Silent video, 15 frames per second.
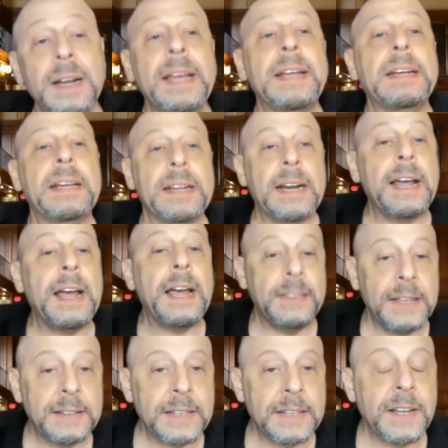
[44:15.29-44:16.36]
And I
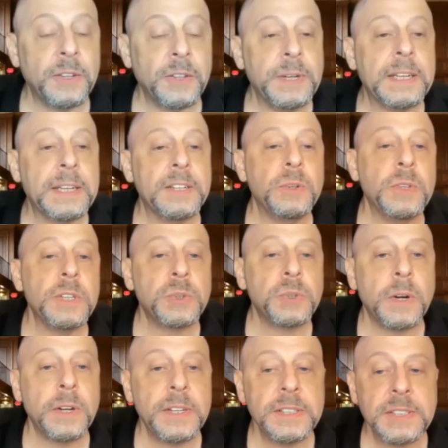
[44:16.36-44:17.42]
think that Yellowdig can do the
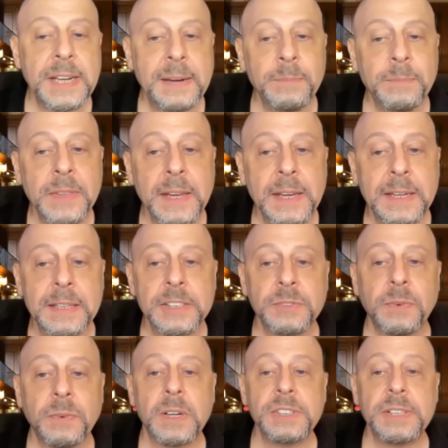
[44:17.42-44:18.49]
sort of the same thing as
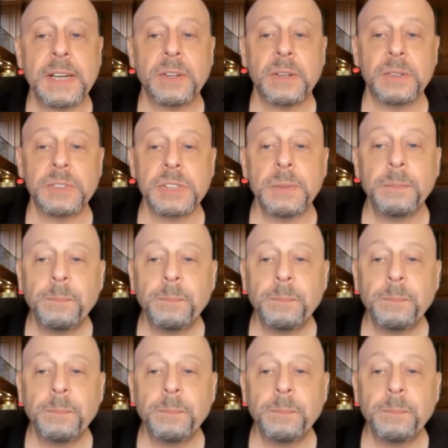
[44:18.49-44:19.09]
far as that goes.